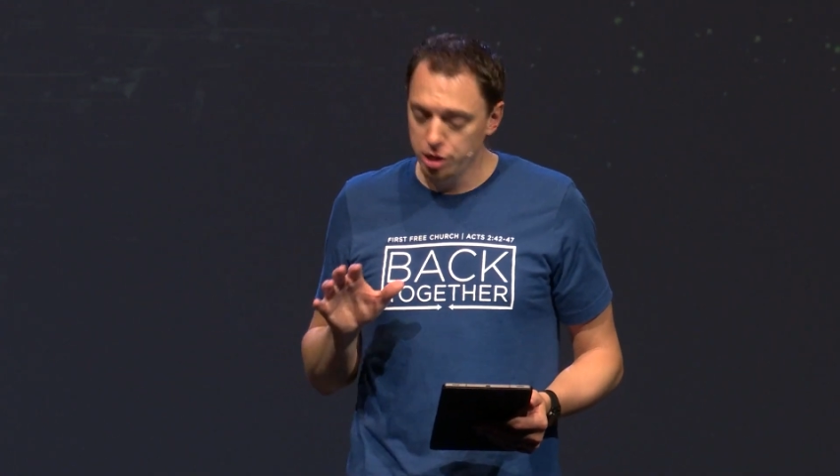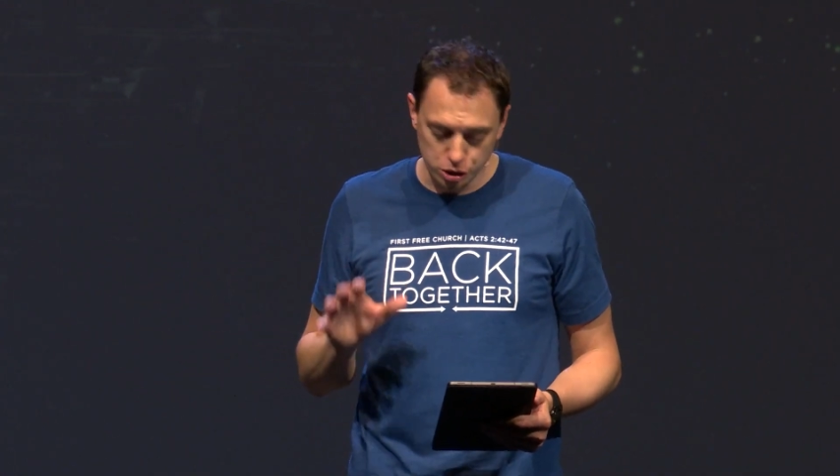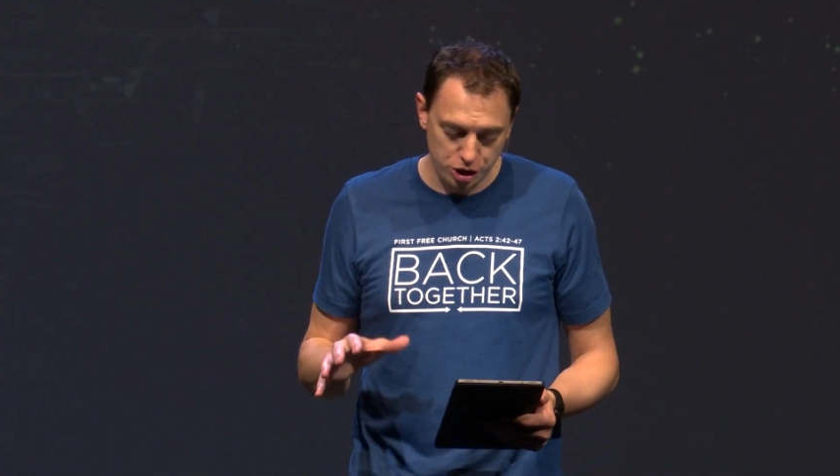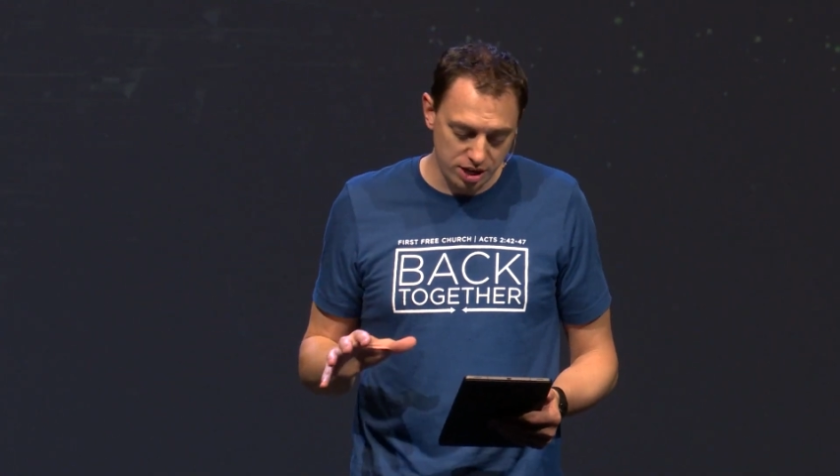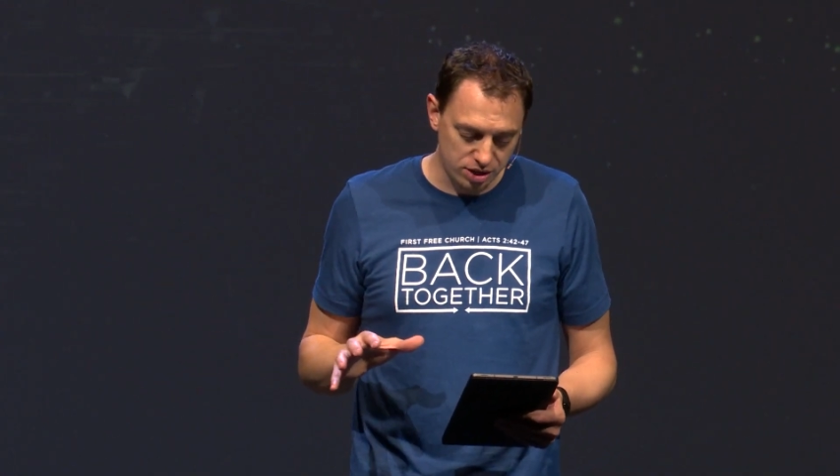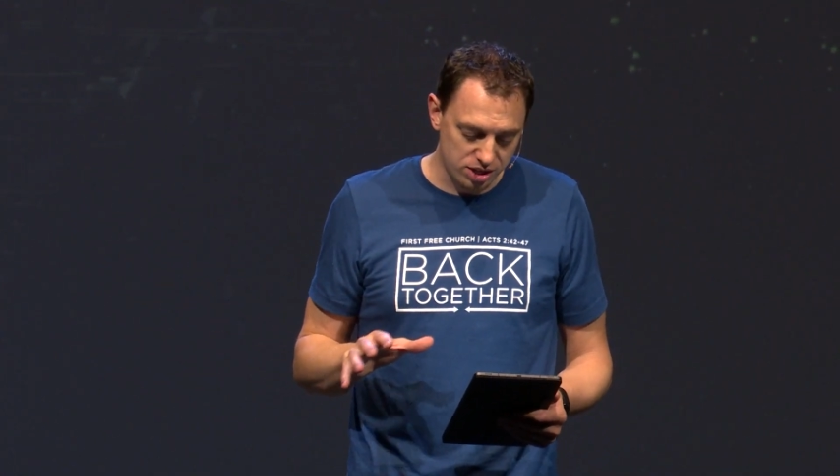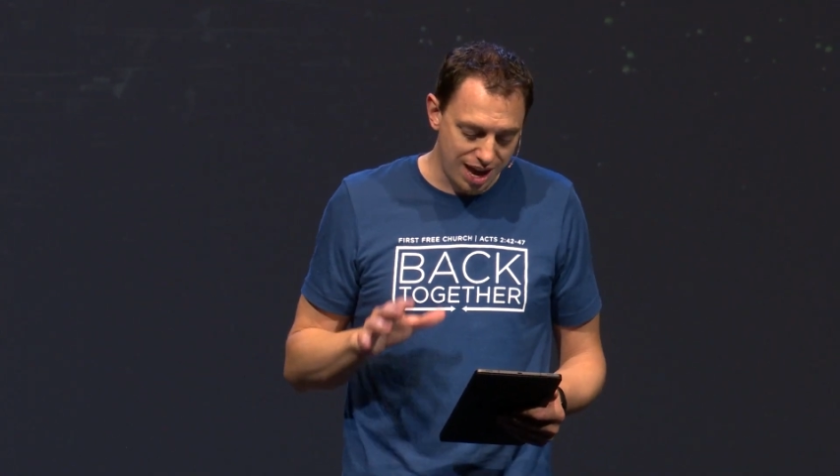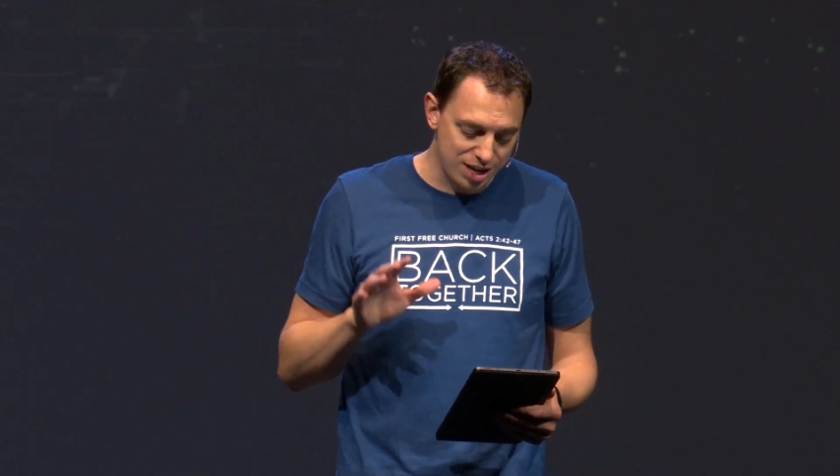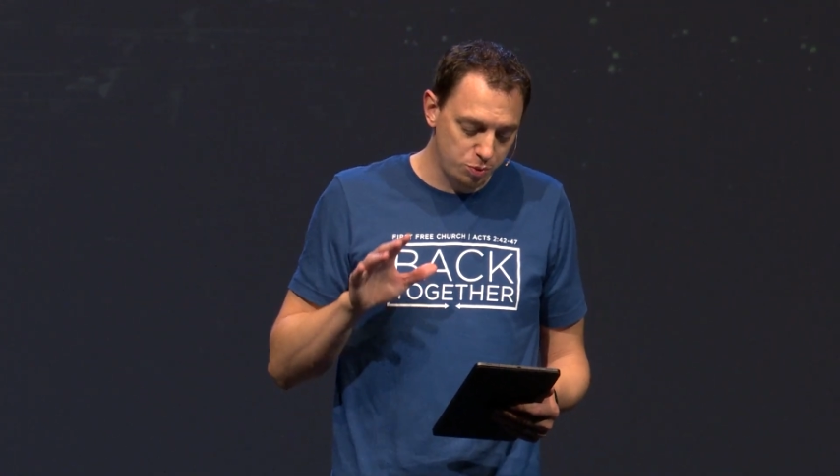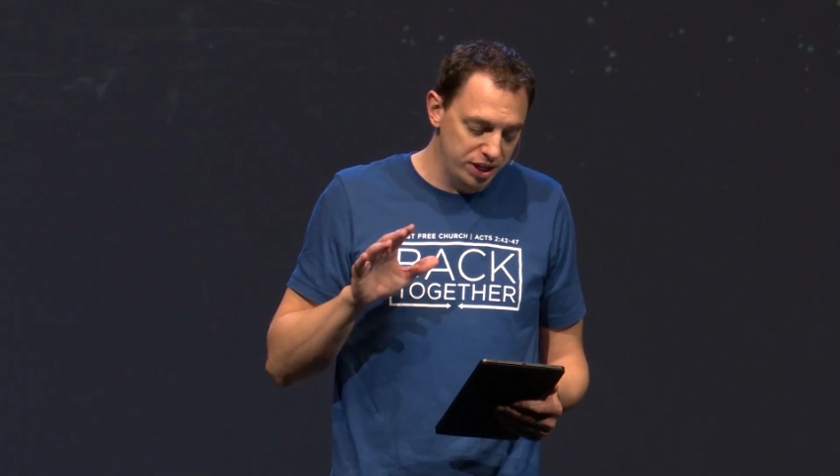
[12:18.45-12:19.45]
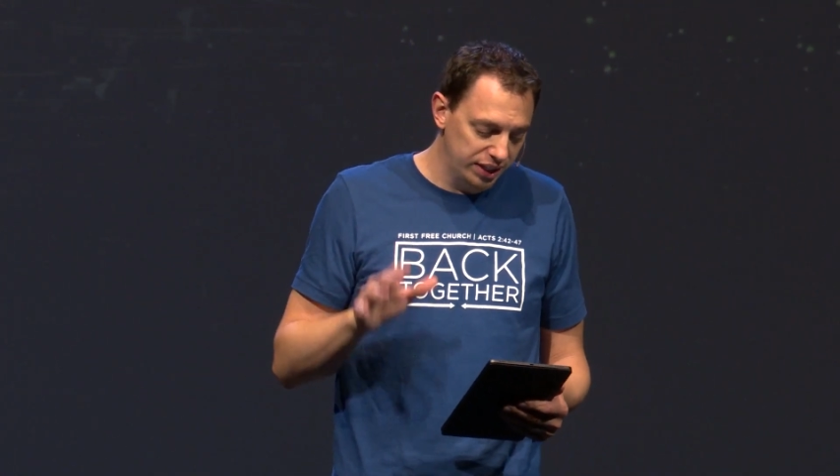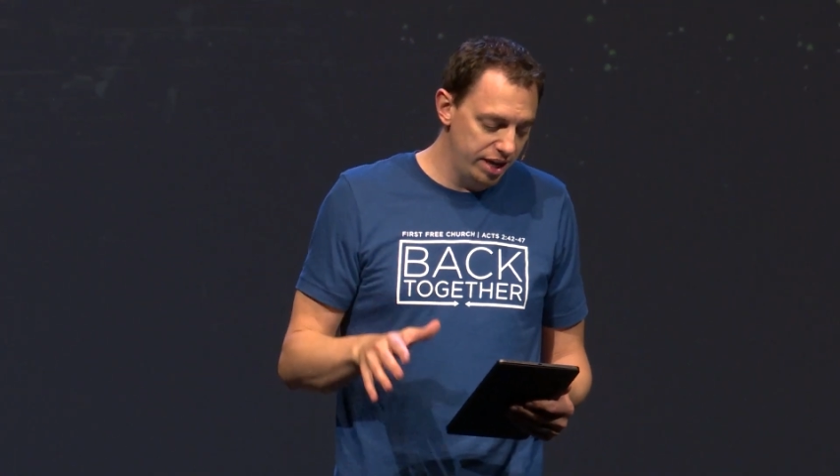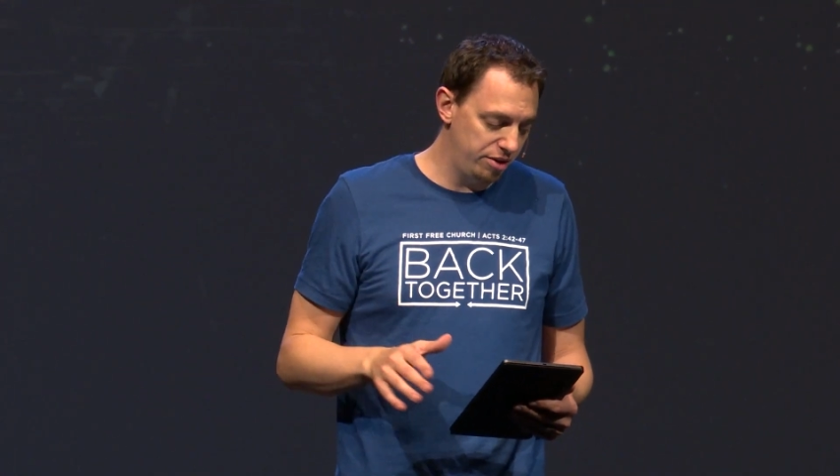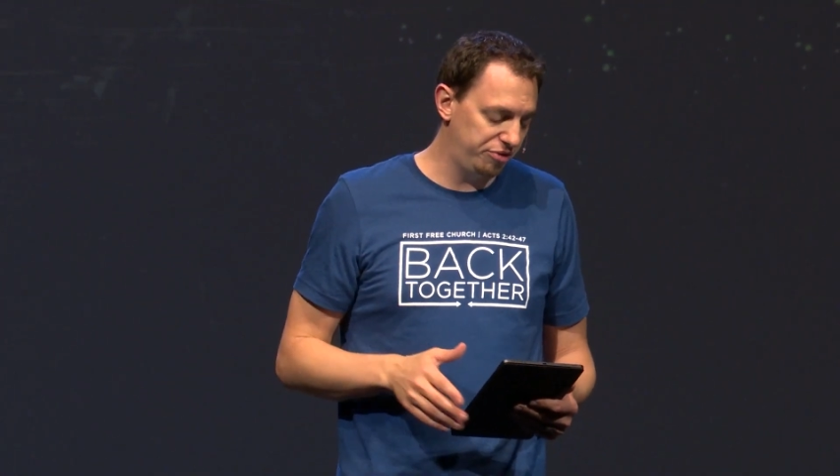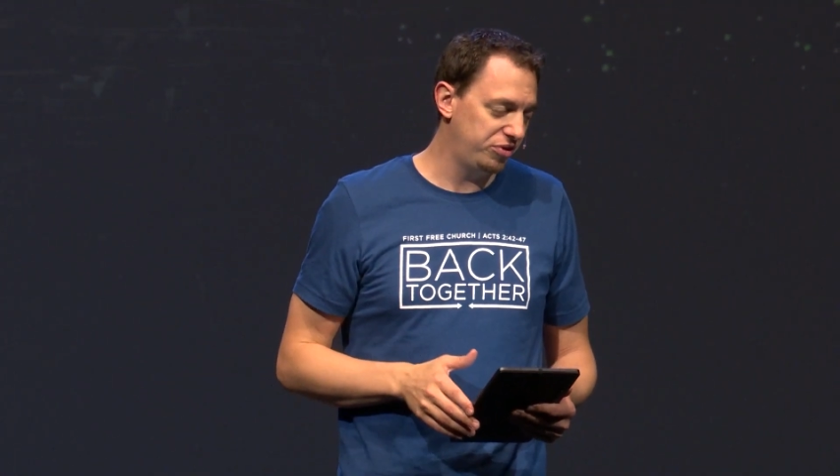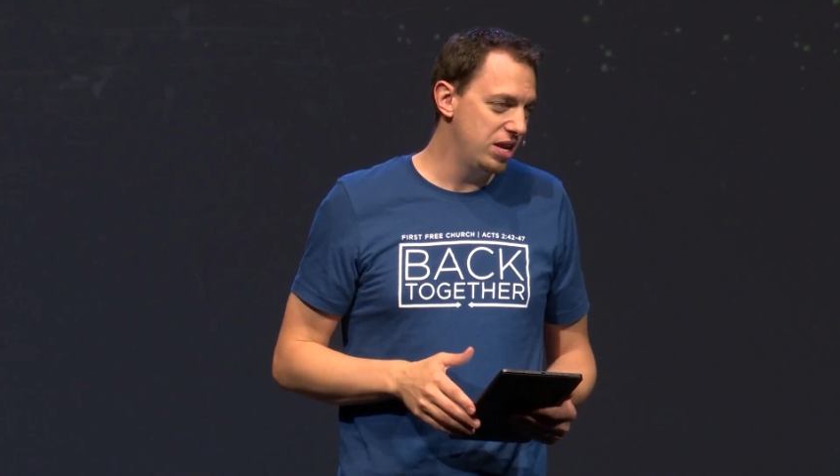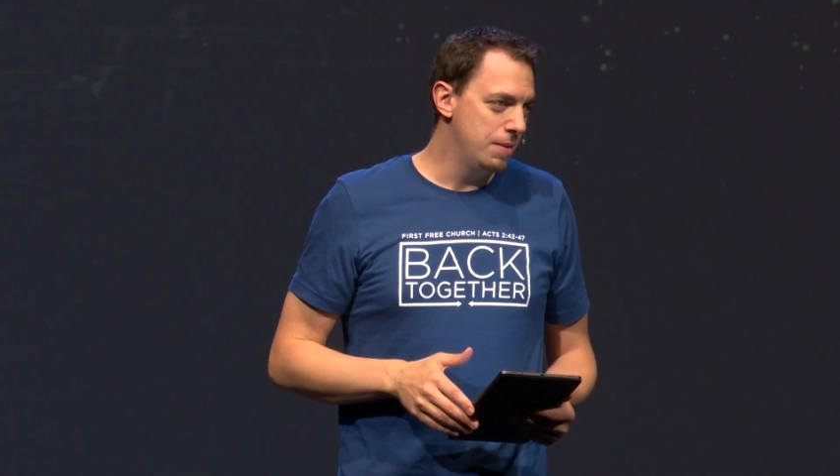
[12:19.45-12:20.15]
Jesus as we live,